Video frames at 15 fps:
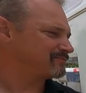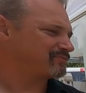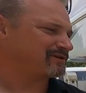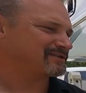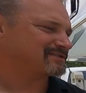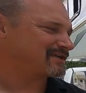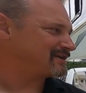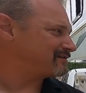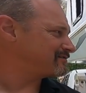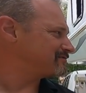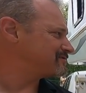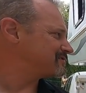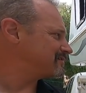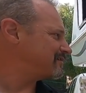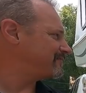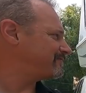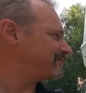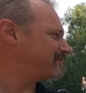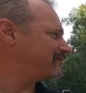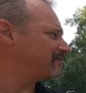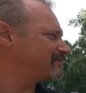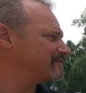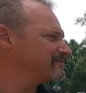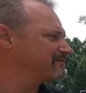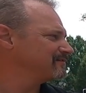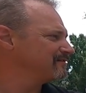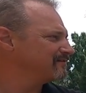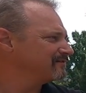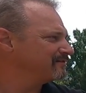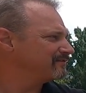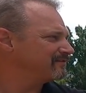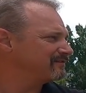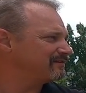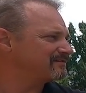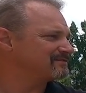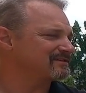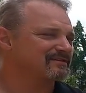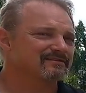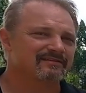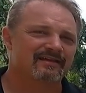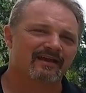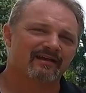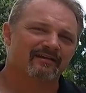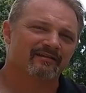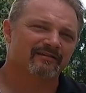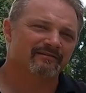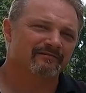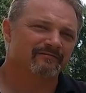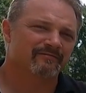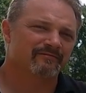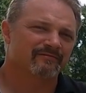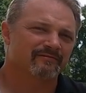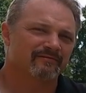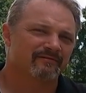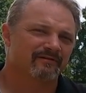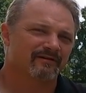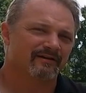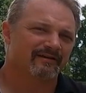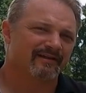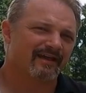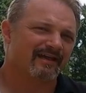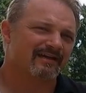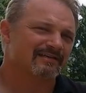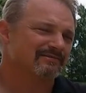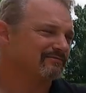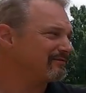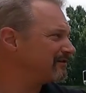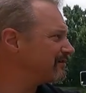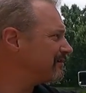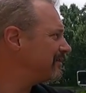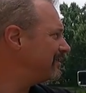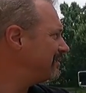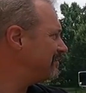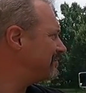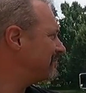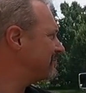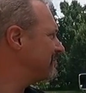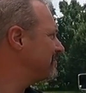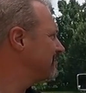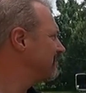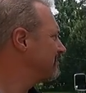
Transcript: Pretty standard stuff here. The six-gallon uh, gas water heater.